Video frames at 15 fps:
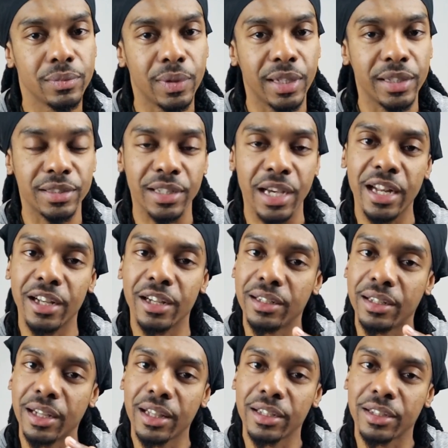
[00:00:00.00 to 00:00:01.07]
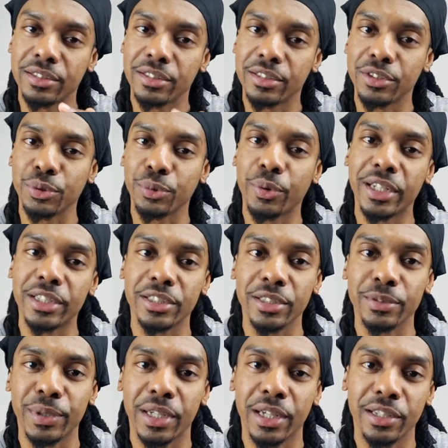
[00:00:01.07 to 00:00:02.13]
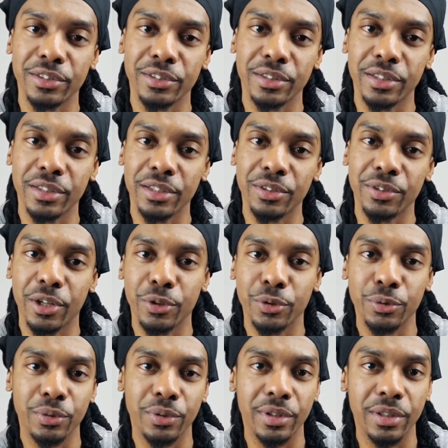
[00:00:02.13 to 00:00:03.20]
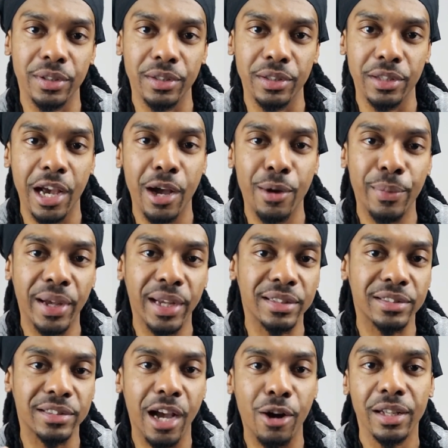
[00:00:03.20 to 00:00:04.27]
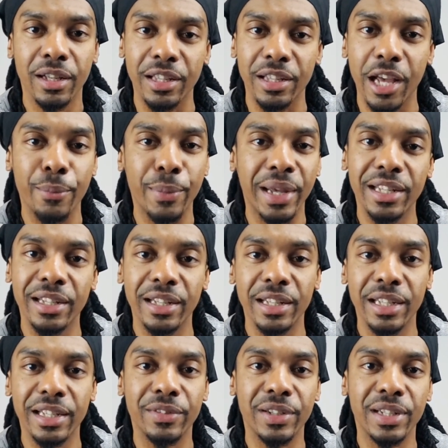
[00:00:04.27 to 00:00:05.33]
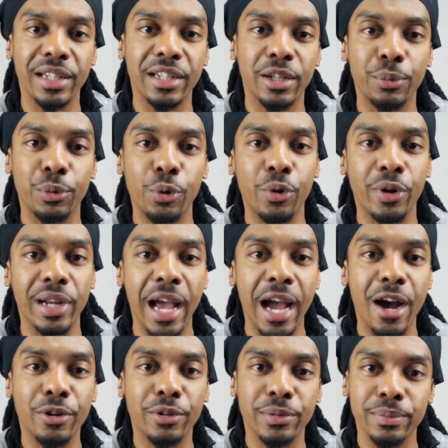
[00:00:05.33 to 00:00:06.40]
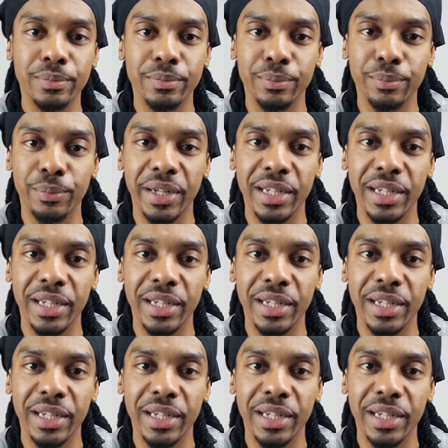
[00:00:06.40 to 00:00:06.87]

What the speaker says: kind of a delicate situation, because y'all may even end up going out, but at the